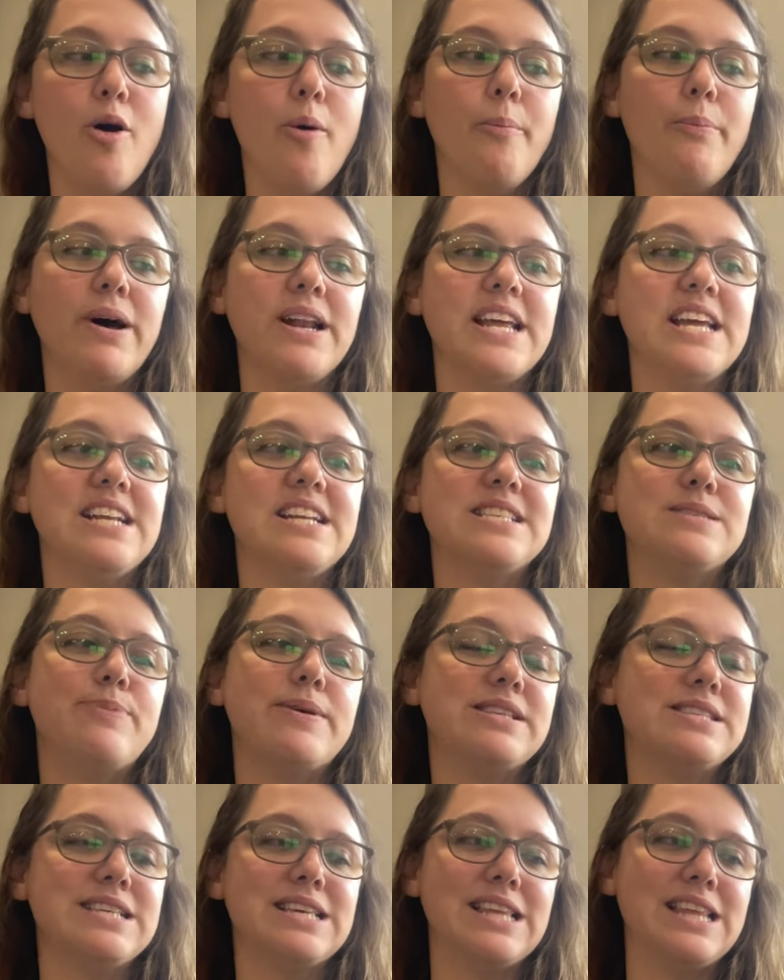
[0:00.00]
But it is
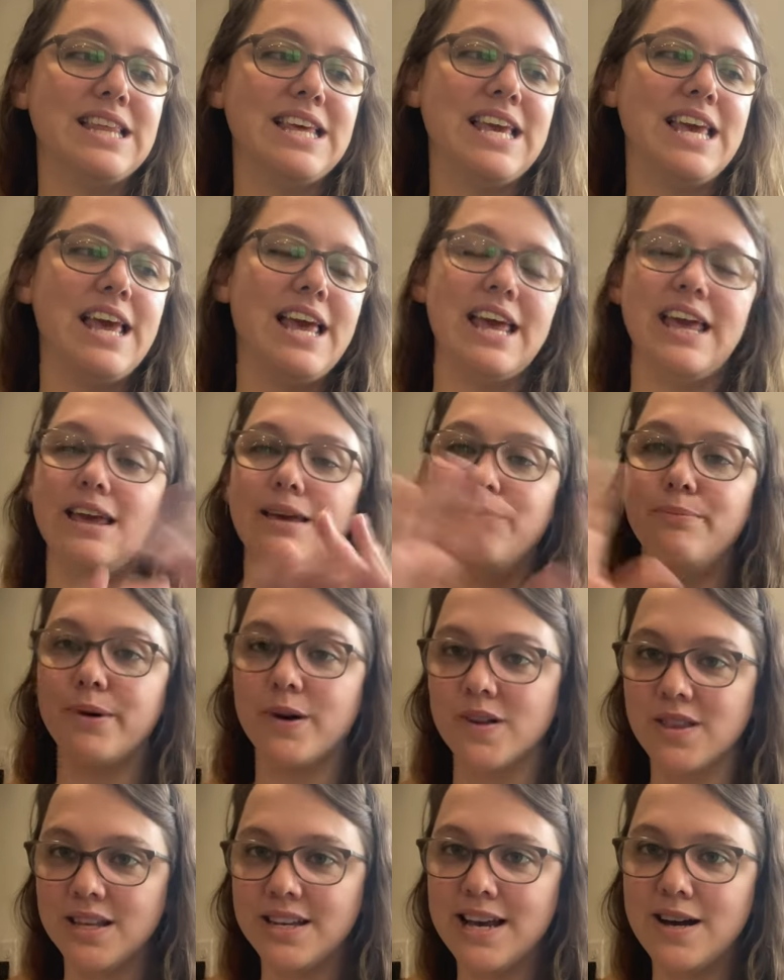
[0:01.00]
basically a
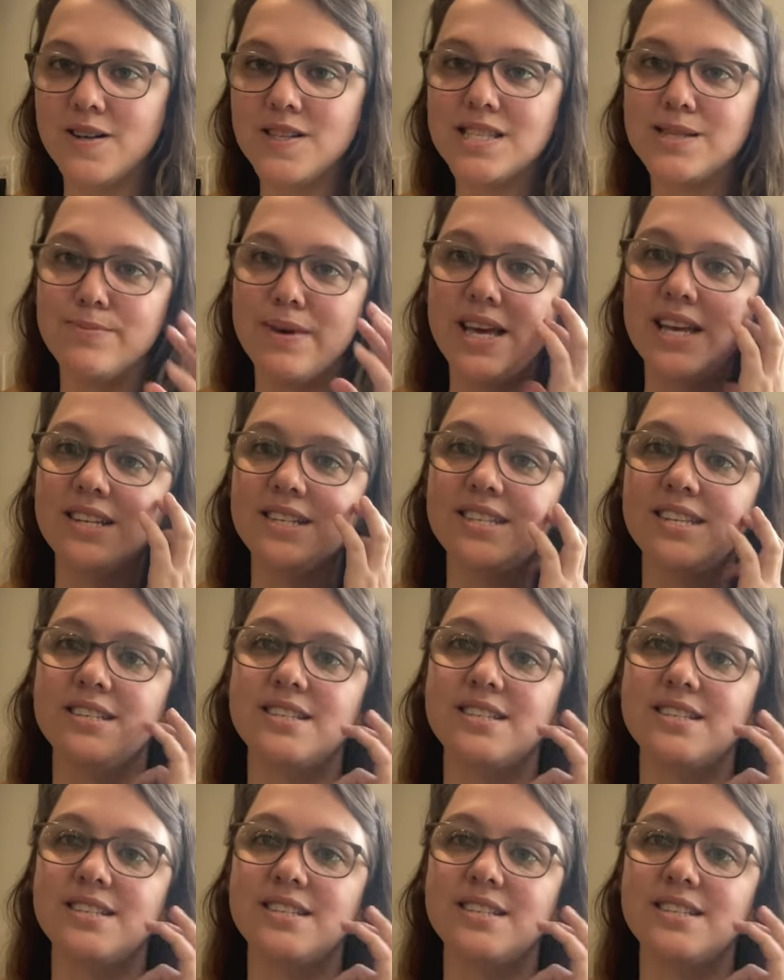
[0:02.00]
birth announcement.